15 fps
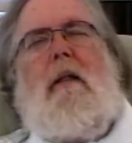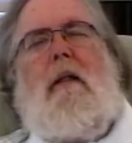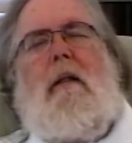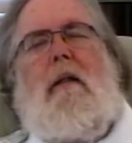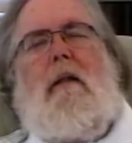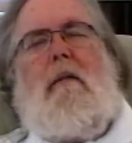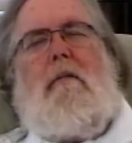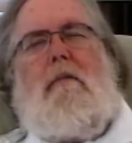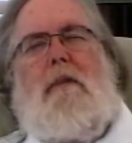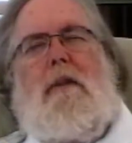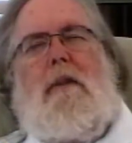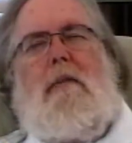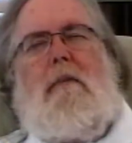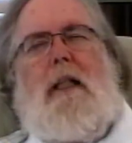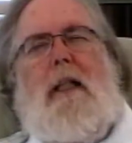of the
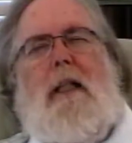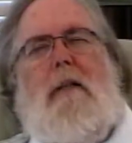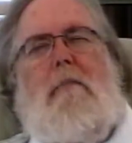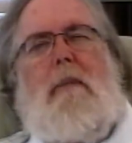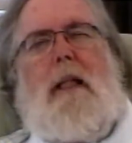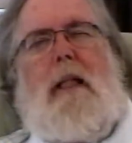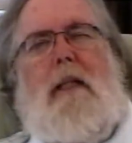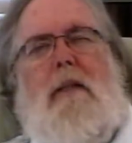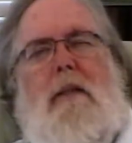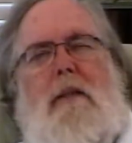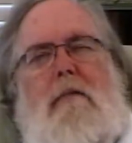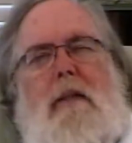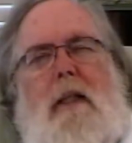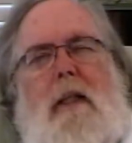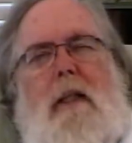divine by the
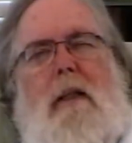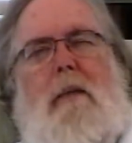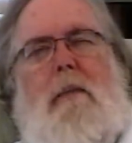divine.